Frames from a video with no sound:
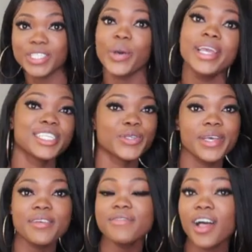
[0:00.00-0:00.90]
So
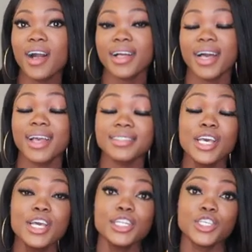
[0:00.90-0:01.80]
enjoy the vlog, guys.
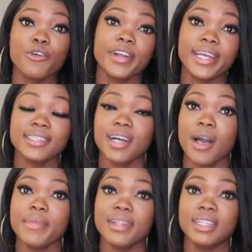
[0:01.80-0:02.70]
Don't forget to
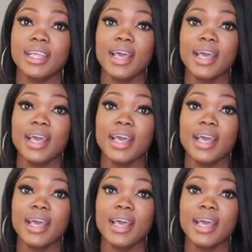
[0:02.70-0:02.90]
comment,